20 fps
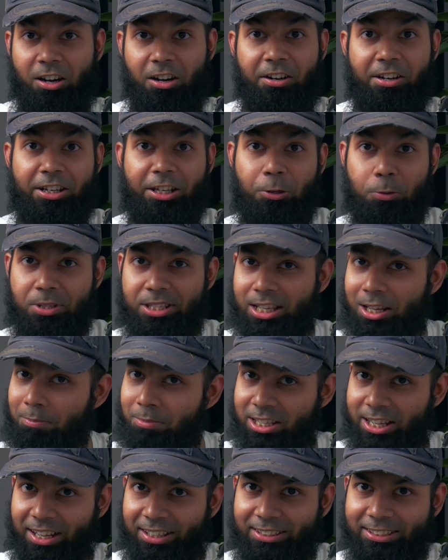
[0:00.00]
learn new
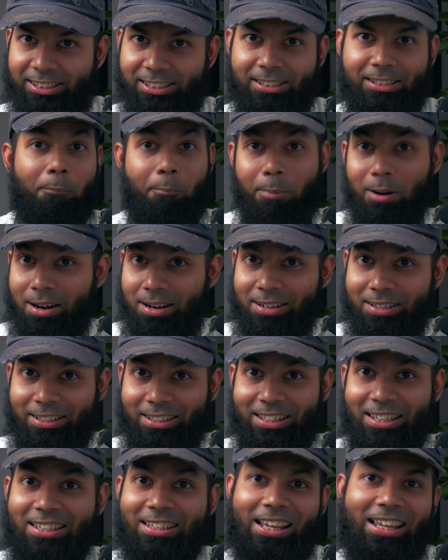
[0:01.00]
subjects, but
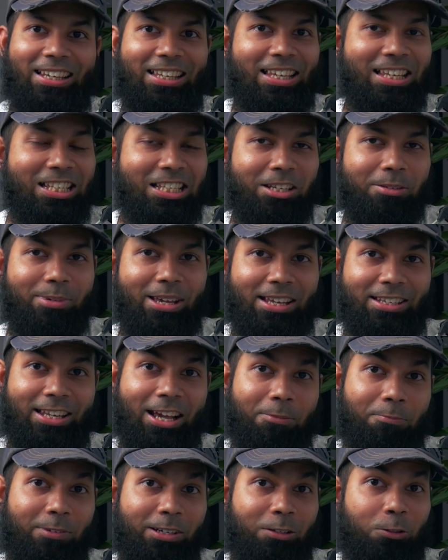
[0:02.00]
it can easily be
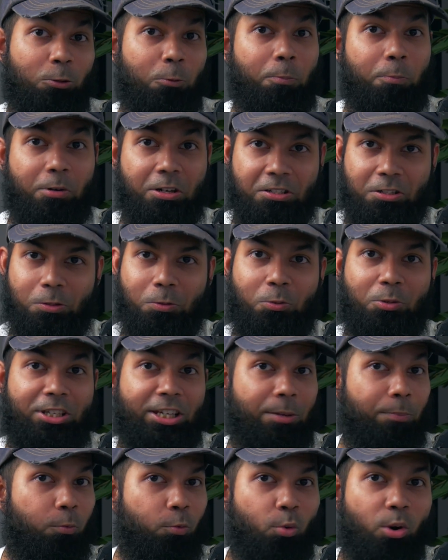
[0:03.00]
adapted to pursue
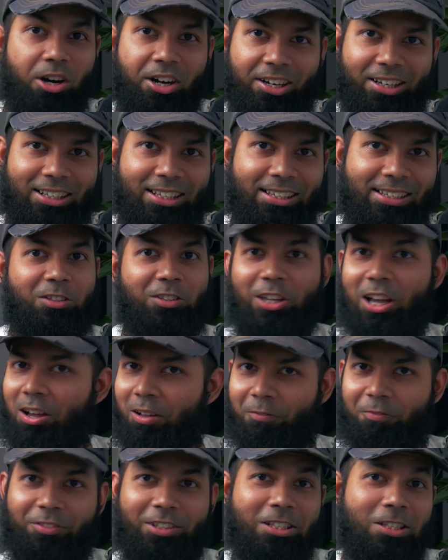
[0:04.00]
deep work. Yeah,
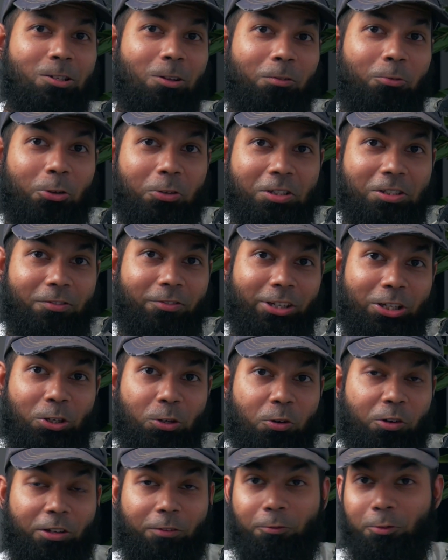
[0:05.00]
this is all for this
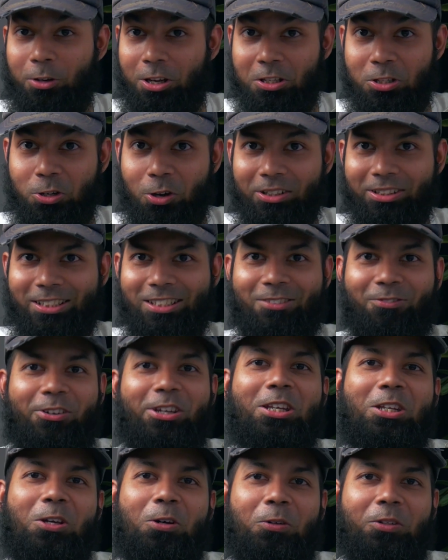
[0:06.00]
video. If you enjoyed this
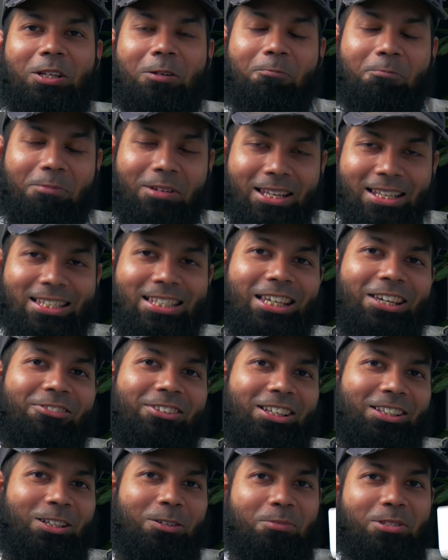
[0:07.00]
video, then please give
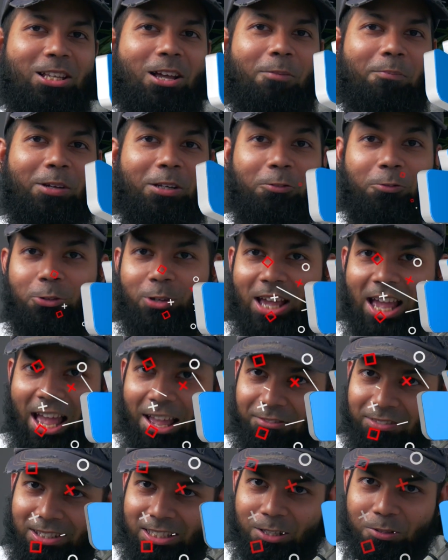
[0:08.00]
it a thumbs up, and if you
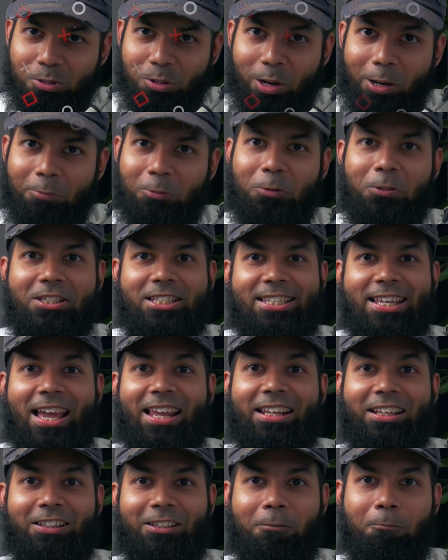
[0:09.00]
haven't subscribed to the
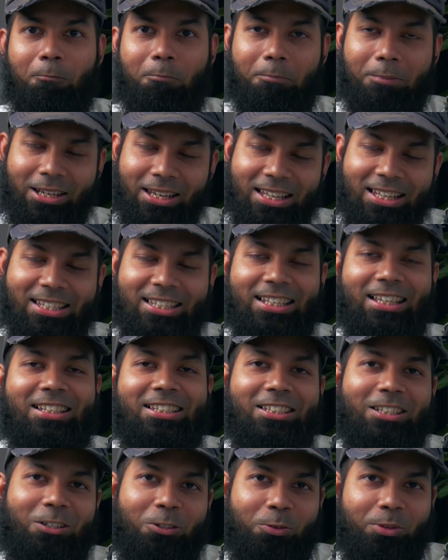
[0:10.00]
channel, then please
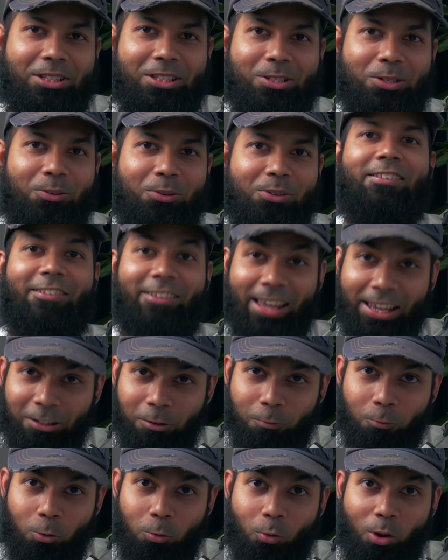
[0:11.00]
consider doing so. Thank
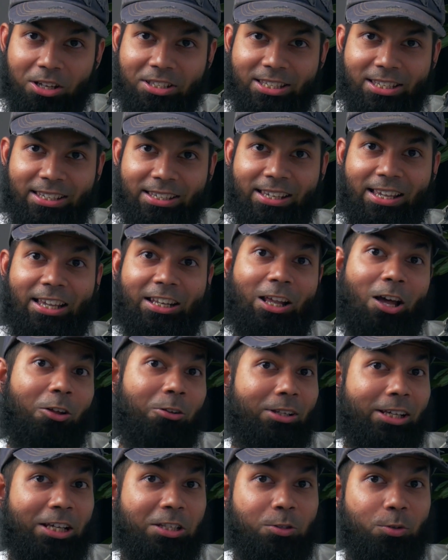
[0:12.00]
you for watching, and
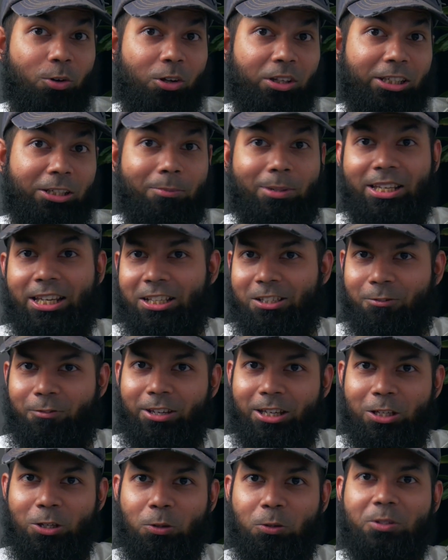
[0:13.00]
I'll catch you all in my next
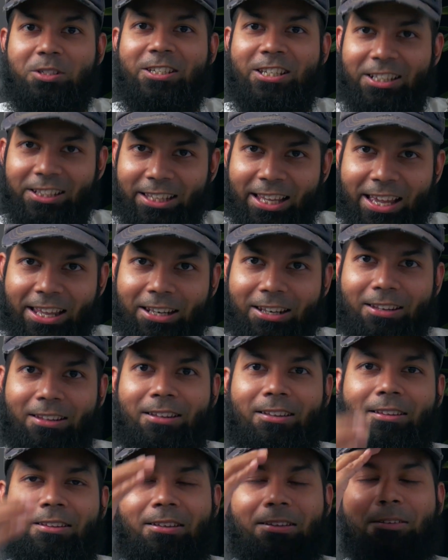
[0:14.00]
video. Till then,
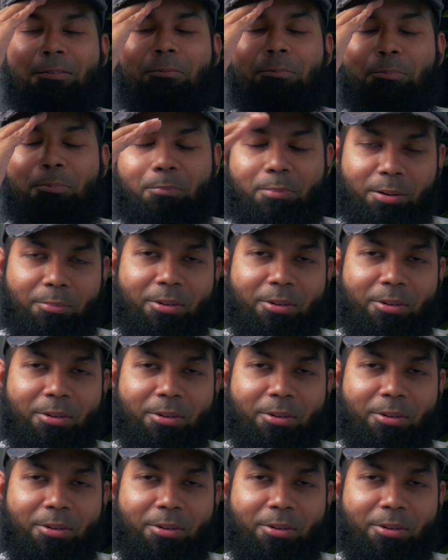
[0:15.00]
bye